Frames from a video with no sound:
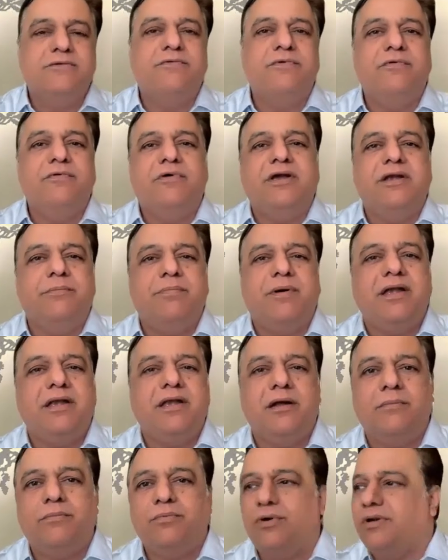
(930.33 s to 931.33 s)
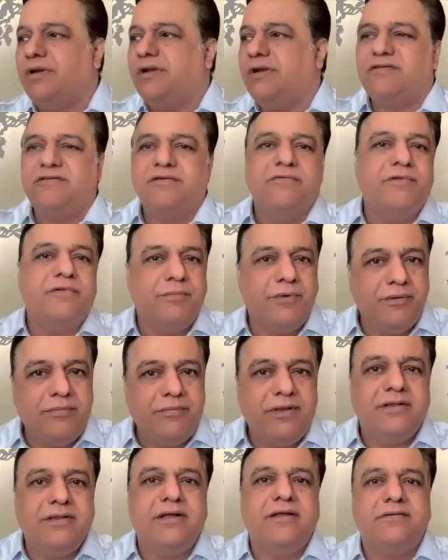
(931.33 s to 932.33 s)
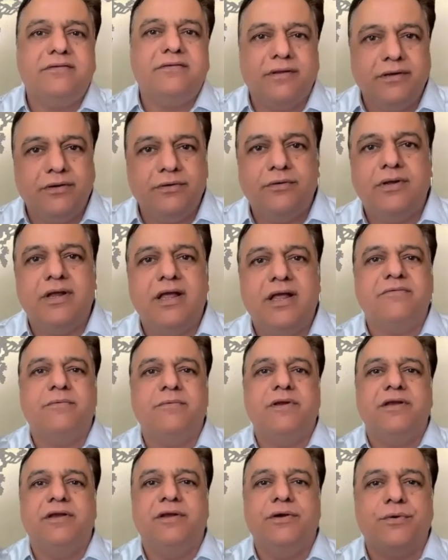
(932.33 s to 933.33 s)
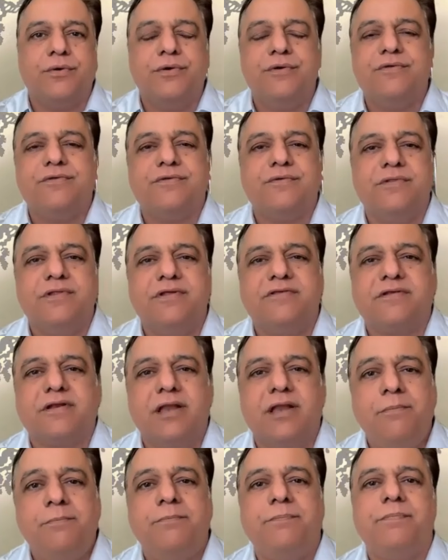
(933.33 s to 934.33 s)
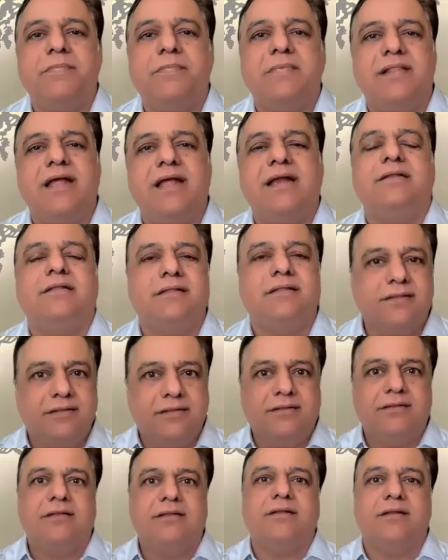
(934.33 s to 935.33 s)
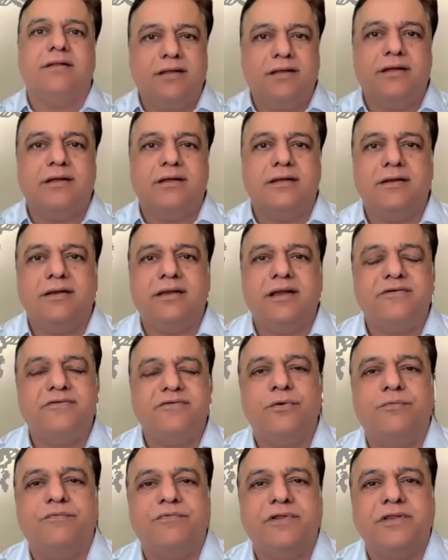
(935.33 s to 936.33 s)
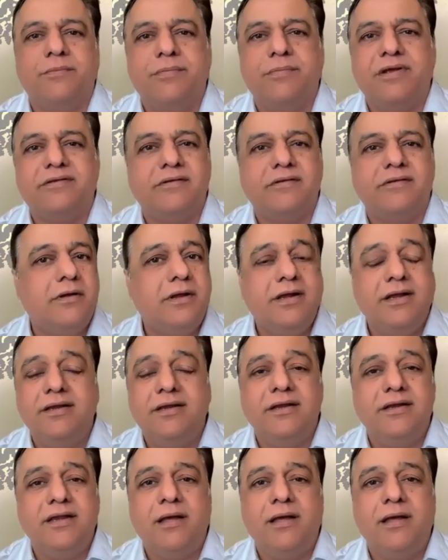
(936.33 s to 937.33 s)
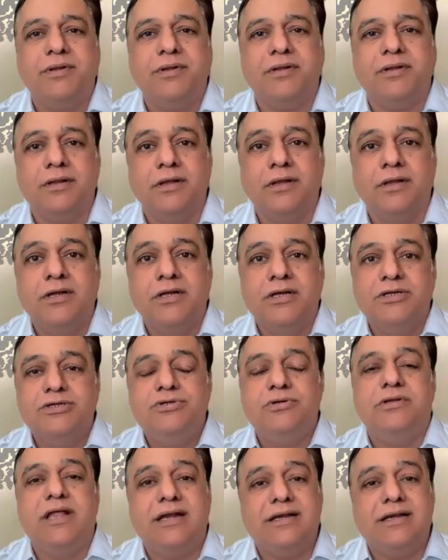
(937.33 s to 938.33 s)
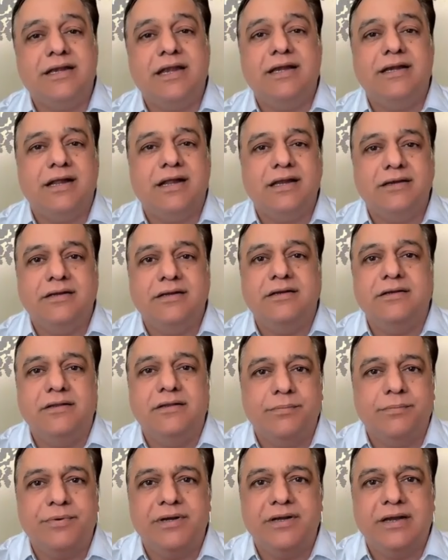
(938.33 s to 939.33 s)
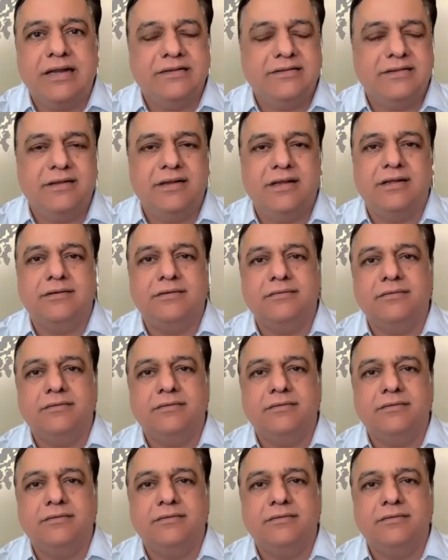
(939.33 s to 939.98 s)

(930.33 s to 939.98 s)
We were depending upon the rest of the people. There's, you know, has been introduced to this club. Let's hope for the best. It didn't happen. So that night I did the prayer. I think,